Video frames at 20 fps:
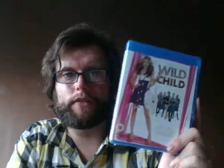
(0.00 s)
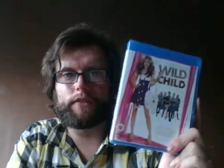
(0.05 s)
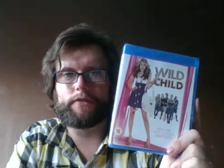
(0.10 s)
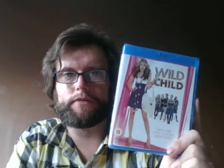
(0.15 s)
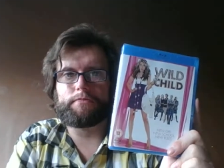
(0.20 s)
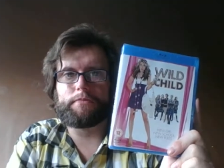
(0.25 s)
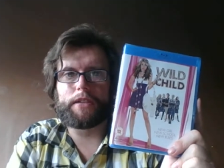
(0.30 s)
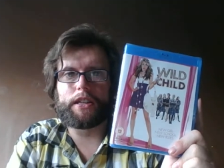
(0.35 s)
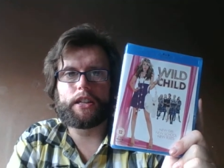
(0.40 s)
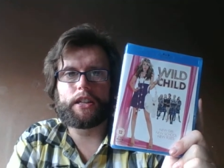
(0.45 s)
of
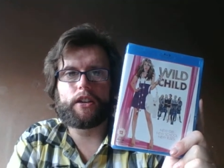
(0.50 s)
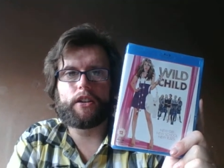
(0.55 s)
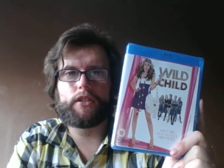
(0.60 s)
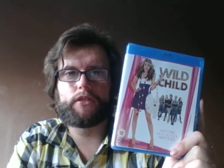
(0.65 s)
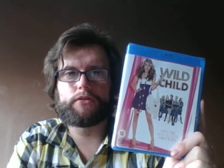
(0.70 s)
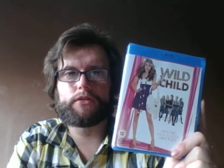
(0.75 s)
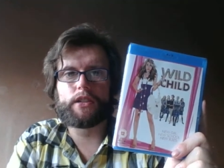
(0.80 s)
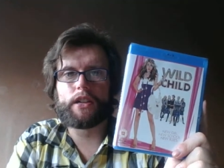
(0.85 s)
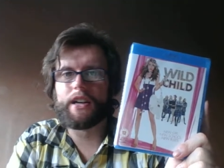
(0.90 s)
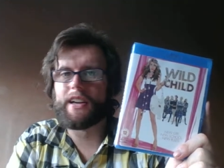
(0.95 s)
Mean
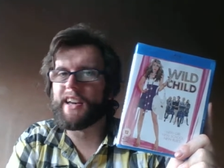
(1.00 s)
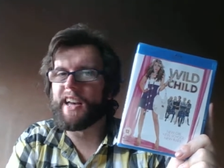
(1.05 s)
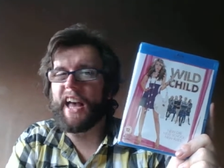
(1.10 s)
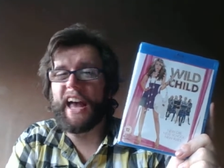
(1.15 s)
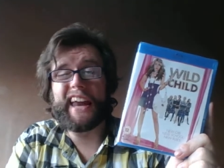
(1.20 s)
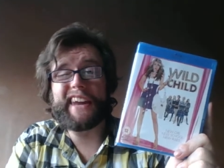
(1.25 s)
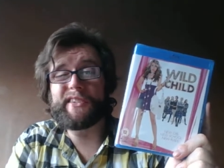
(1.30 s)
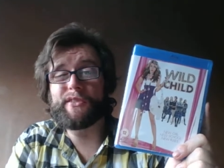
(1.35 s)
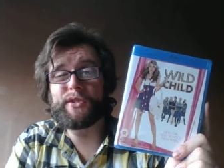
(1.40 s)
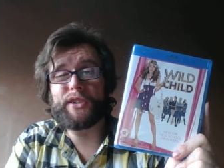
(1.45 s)
Girls.
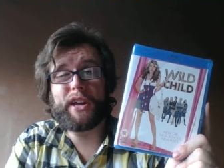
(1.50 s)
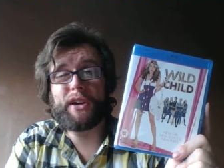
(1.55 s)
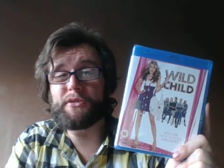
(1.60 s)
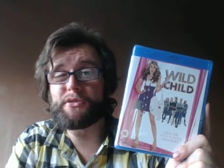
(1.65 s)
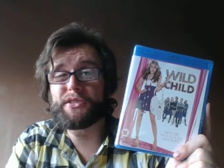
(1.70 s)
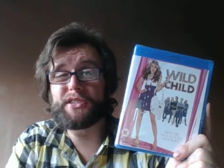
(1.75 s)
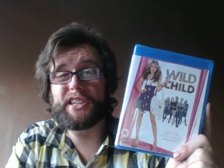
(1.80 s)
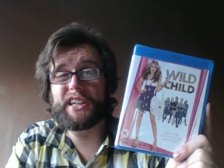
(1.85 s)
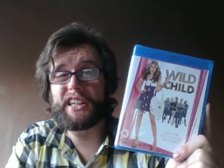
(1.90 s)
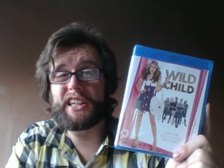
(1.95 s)
Anyone
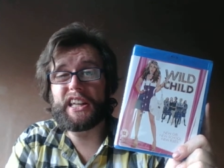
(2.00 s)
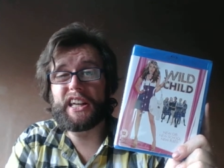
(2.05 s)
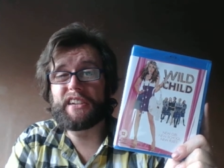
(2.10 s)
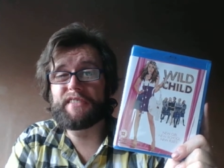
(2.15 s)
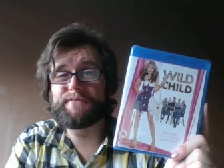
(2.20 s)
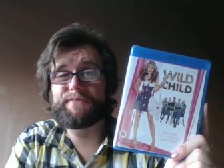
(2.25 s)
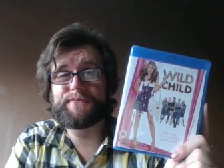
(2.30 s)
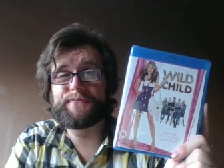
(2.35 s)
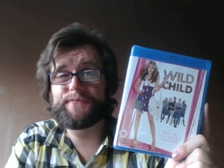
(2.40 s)
else seen it?